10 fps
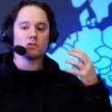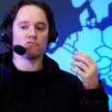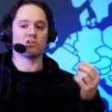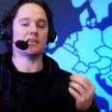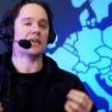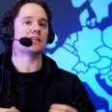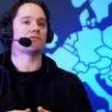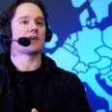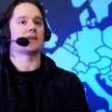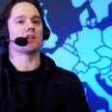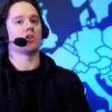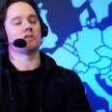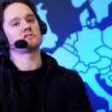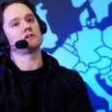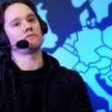you've really innovated a
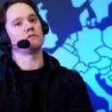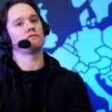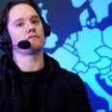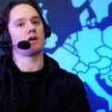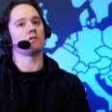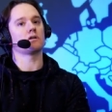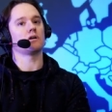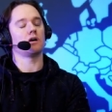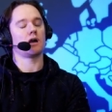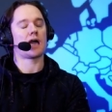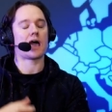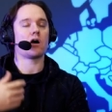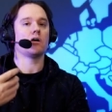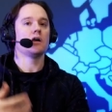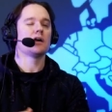lot of stuff with Falke. Uh,
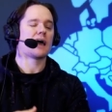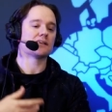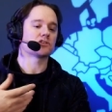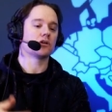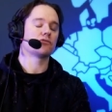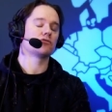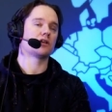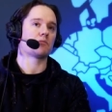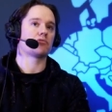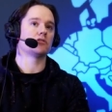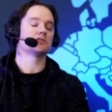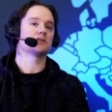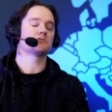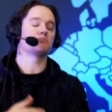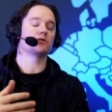how yeah. has going through that
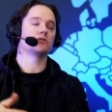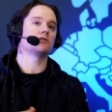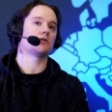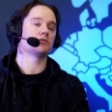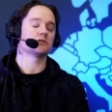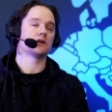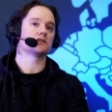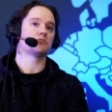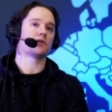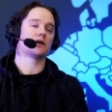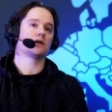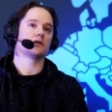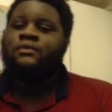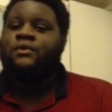process built you up as, as a player?